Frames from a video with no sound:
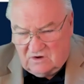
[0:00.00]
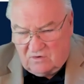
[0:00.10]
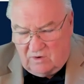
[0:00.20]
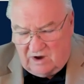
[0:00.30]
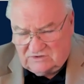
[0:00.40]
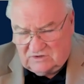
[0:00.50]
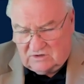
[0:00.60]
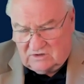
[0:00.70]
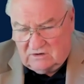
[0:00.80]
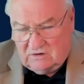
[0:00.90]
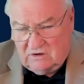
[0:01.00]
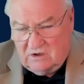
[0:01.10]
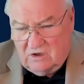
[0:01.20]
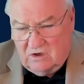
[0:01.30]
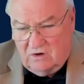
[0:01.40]
the question,
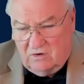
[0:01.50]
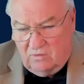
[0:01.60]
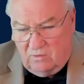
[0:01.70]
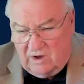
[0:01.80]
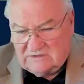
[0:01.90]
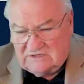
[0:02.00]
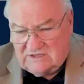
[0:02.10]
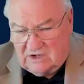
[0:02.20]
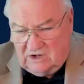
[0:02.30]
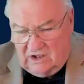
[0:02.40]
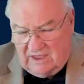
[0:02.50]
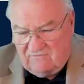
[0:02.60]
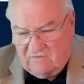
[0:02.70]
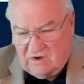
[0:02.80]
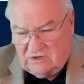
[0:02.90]
what's the
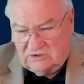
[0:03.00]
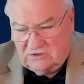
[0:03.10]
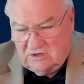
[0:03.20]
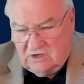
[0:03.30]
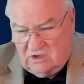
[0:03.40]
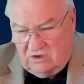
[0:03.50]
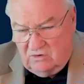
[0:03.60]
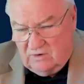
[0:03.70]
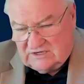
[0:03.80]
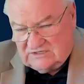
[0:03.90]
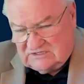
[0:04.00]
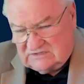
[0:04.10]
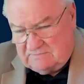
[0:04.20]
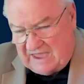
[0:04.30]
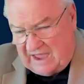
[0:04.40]
leverage you
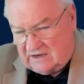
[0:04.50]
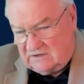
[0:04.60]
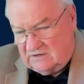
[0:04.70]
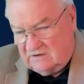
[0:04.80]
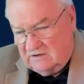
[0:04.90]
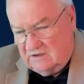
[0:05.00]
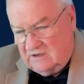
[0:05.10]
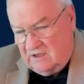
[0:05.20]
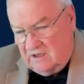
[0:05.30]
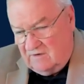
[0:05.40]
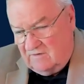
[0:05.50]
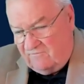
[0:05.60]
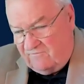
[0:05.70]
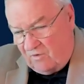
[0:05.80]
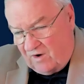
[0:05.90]
expect
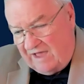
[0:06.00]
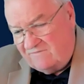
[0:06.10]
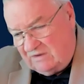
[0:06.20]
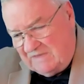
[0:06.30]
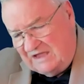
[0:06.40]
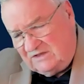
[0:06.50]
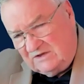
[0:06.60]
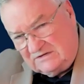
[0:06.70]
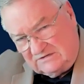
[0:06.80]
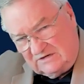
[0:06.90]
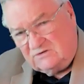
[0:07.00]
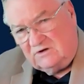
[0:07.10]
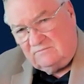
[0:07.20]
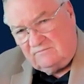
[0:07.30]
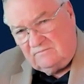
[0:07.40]
for having made the
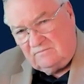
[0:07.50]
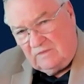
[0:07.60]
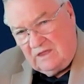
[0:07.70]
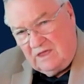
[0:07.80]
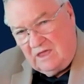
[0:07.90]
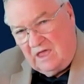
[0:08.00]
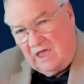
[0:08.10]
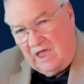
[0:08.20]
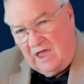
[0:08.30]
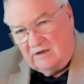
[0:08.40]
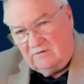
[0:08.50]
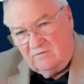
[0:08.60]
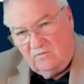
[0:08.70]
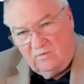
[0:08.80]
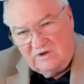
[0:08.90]
decision?
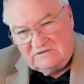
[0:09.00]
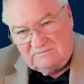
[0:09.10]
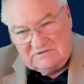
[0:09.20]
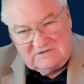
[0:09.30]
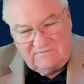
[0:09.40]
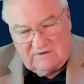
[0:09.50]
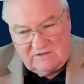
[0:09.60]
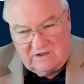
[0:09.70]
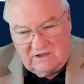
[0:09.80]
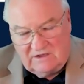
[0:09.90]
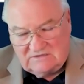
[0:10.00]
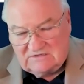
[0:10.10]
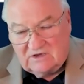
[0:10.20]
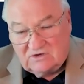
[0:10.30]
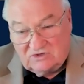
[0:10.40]
And we specifically
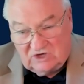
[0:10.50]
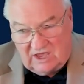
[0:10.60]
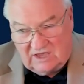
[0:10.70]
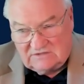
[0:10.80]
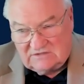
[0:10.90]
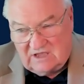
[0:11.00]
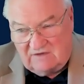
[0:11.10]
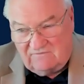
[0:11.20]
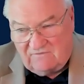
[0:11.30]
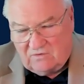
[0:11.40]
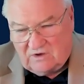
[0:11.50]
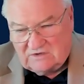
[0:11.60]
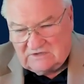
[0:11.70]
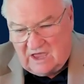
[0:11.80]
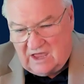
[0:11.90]
suggest they
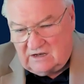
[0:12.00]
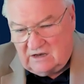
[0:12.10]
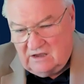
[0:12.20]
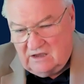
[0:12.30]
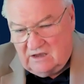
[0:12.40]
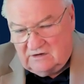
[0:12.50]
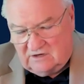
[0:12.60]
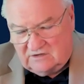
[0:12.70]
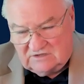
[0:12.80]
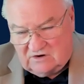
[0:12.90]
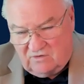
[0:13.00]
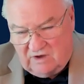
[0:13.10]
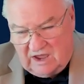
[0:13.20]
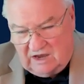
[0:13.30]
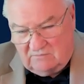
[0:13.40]
focus on, does it
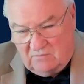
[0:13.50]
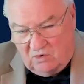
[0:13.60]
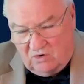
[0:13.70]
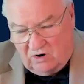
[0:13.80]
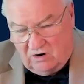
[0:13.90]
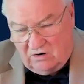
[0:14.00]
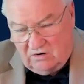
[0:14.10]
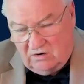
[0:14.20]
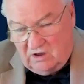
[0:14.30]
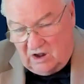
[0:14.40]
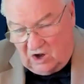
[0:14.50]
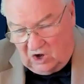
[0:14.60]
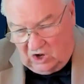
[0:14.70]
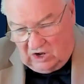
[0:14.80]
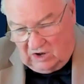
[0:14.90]
create more
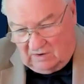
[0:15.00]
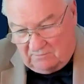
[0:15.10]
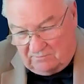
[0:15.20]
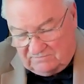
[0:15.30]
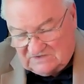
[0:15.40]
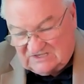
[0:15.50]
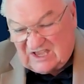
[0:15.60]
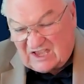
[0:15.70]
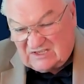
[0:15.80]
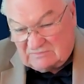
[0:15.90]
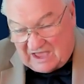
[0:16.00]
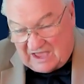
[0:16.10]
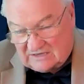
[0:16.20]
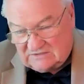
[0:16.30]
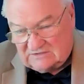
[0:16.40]

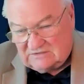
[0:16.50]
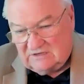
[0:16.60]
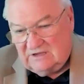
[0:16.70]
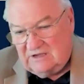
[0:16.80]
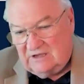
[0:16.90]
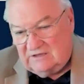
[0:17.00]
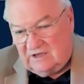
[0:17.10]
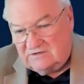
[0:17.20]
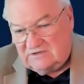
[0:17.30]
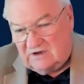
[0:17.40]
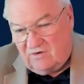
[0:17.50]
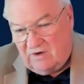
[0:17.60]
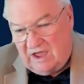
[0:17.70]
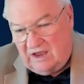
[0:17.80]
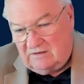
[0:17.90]
suspects? Does it
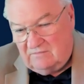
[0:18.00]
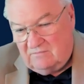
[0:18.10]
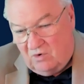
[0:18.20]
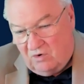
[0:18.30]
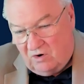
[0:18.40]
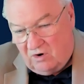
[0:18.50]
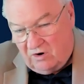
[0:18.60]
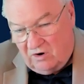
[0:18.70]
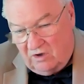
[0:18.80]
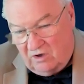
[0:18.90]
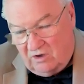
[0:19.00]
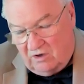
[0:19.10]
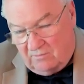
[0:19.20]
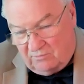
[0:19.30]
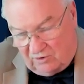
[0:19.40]
create more
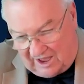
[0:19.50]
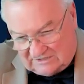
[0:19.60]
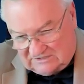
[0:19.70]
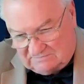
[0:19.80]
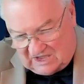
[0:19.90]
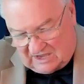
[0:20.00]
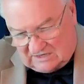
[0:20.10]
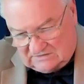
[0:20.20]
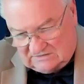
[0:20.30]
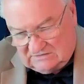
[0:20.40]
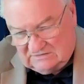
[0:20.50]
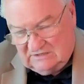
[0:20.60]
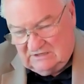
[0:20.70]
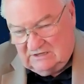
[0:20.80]
prospects?